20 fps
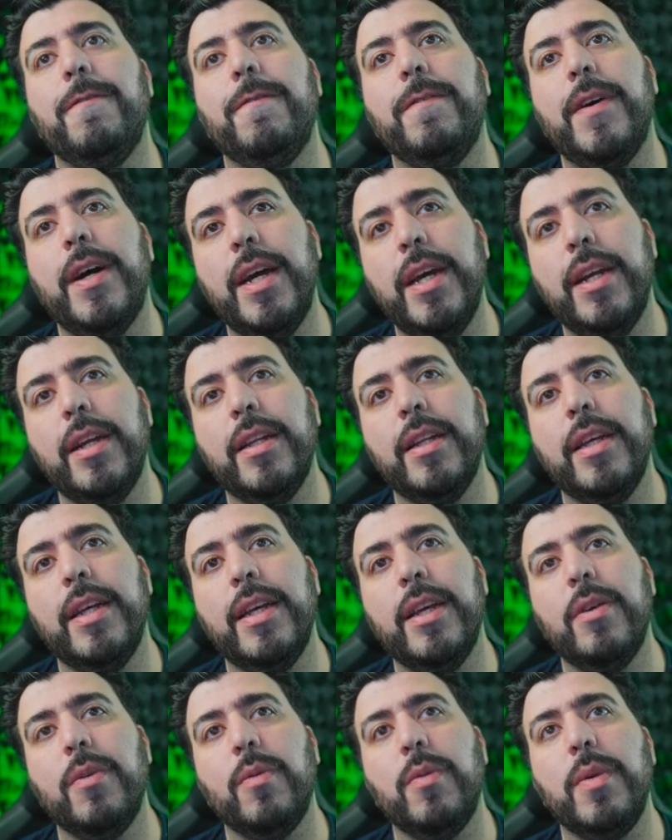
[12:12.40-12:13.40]

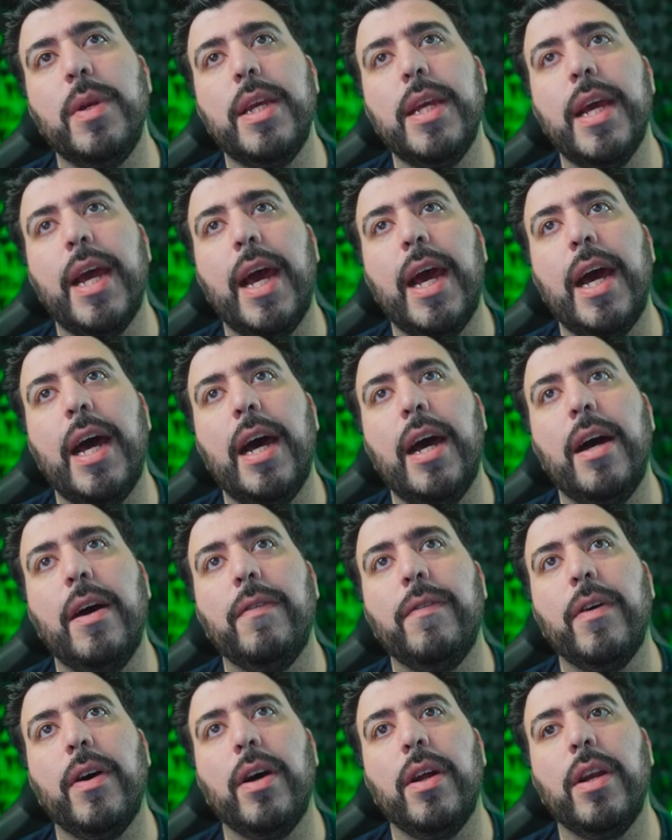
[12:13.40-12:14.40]
finally we
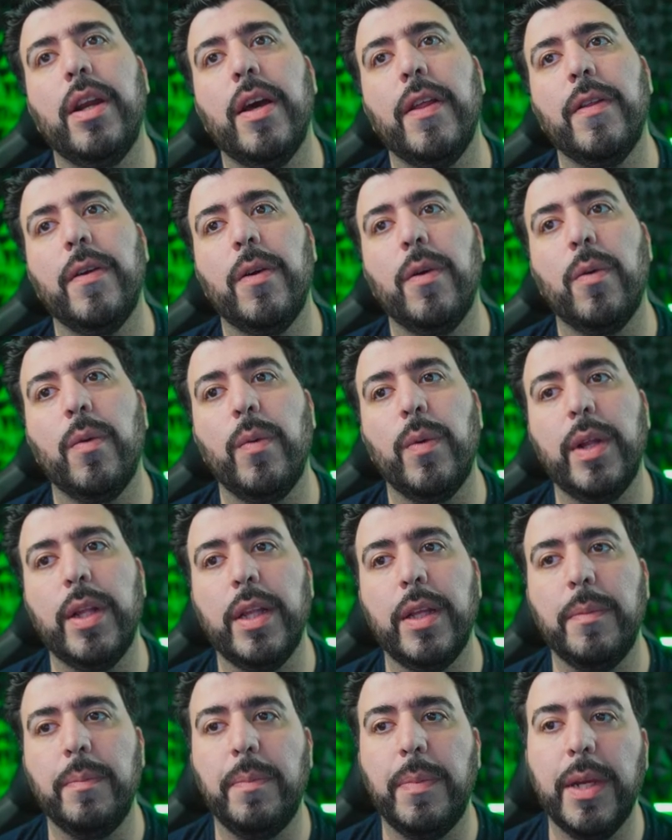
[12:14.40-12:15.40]
have another
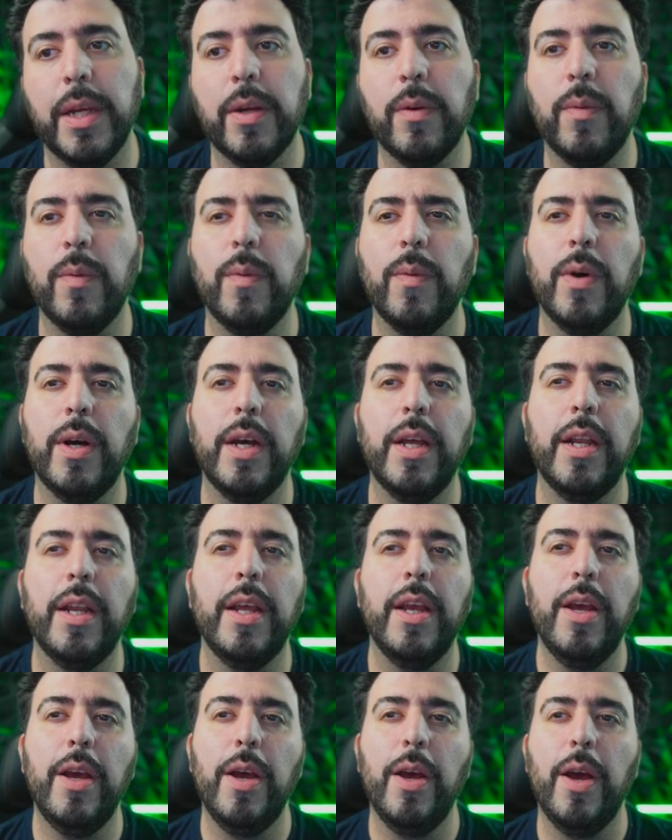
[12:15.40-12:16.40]
really big one,
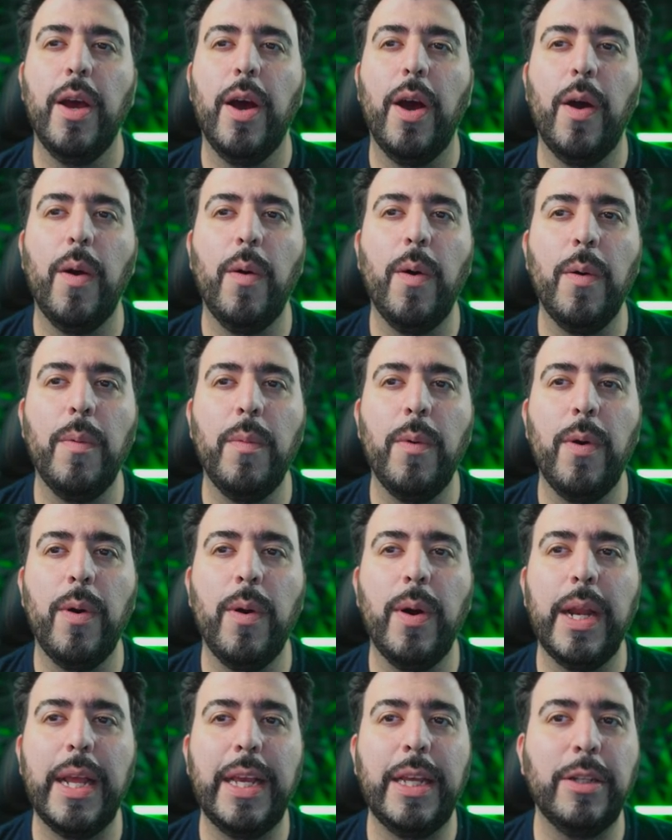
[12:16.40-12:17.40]
or
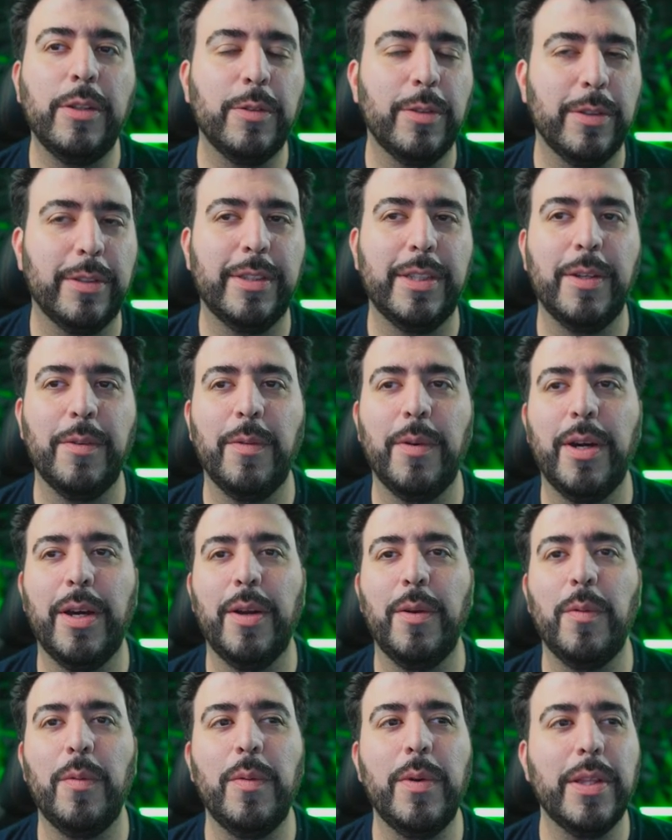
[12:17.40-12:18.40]
more interesting one,
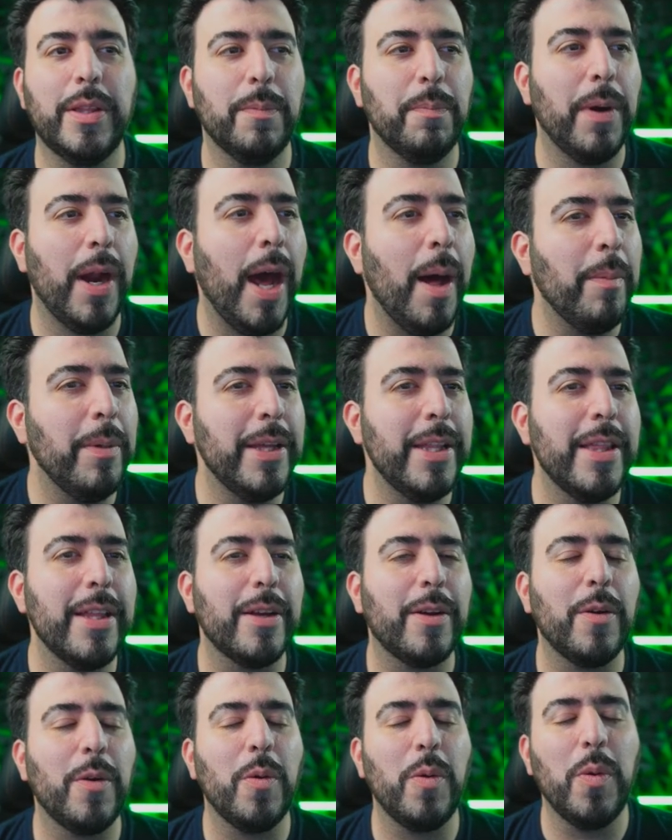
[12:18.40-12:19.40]
with probably the
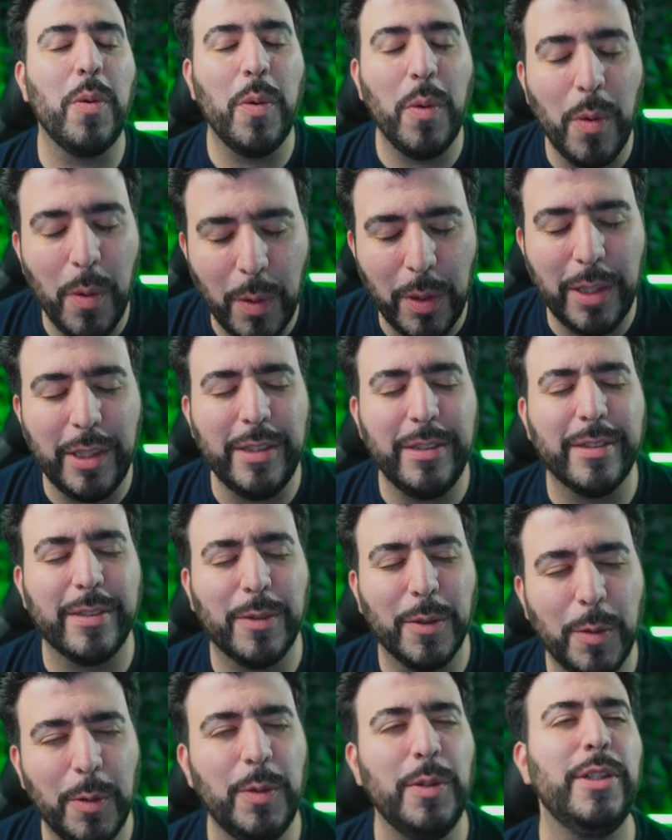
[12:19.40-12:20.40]
coolest,
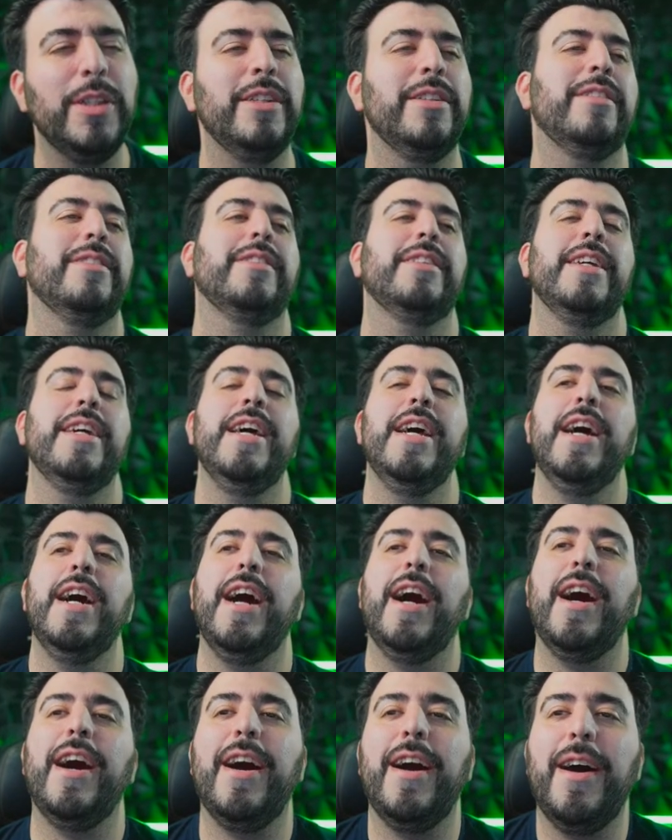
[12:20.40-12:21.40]
coolest
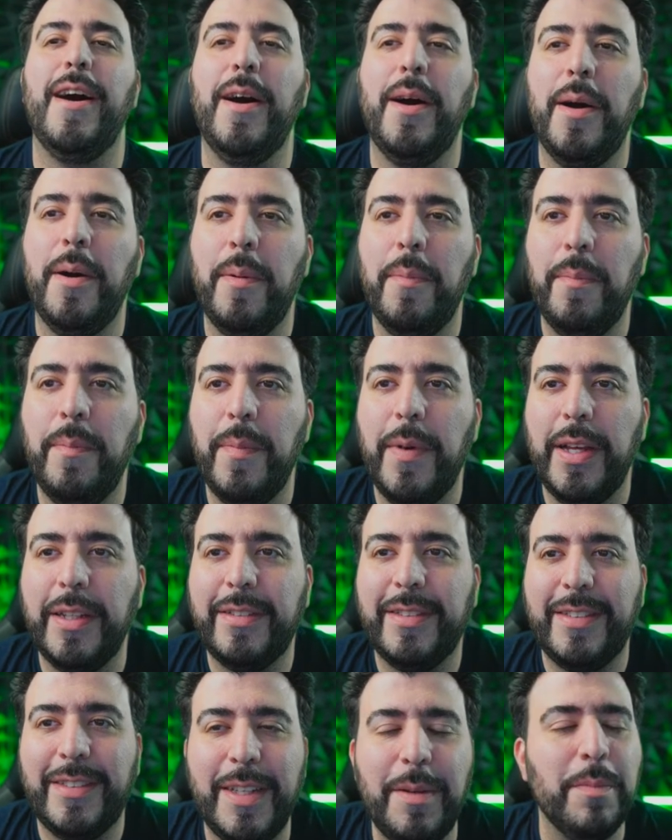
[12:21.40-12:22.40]
um,
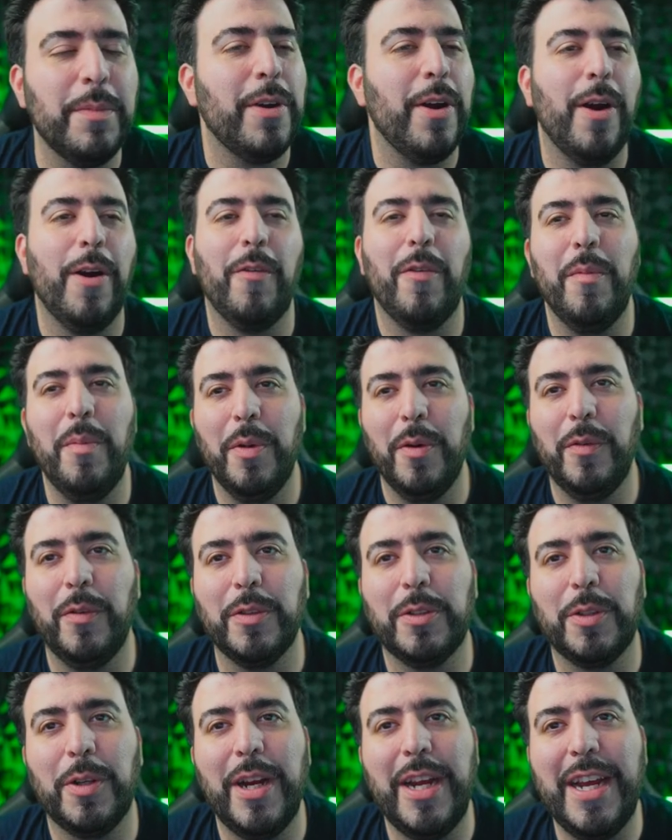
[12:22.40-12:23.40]
SIM card removal
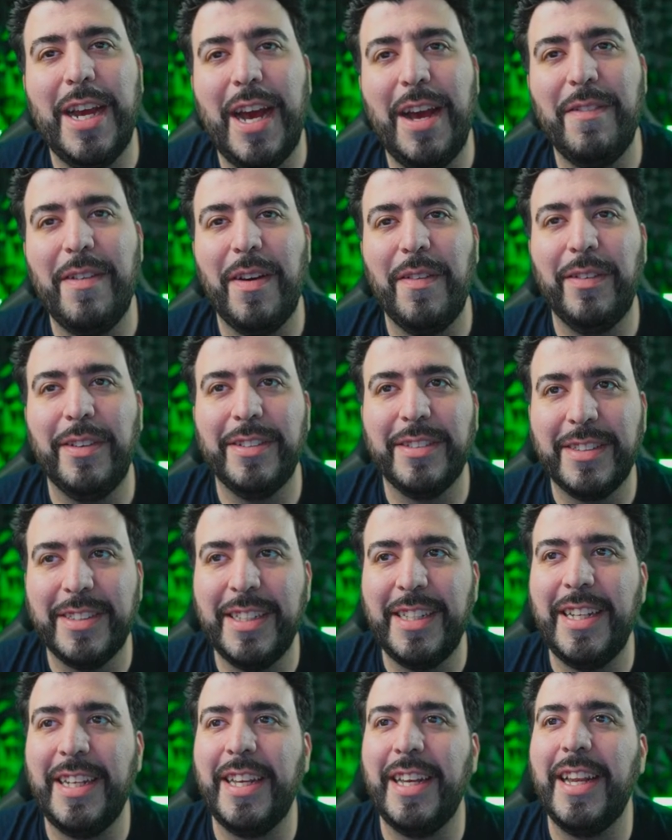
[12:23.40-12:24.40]
tray I've ever
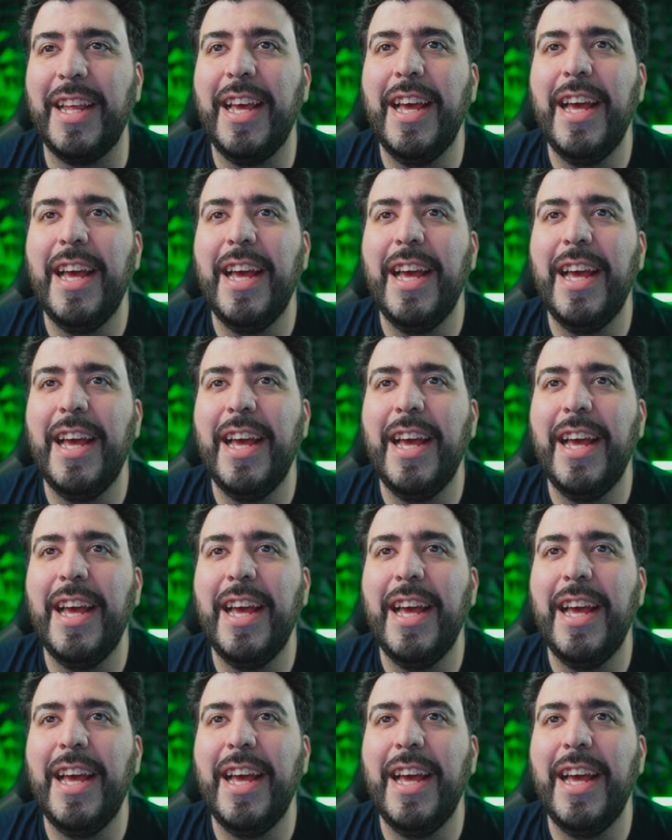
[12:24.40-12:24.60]
seen.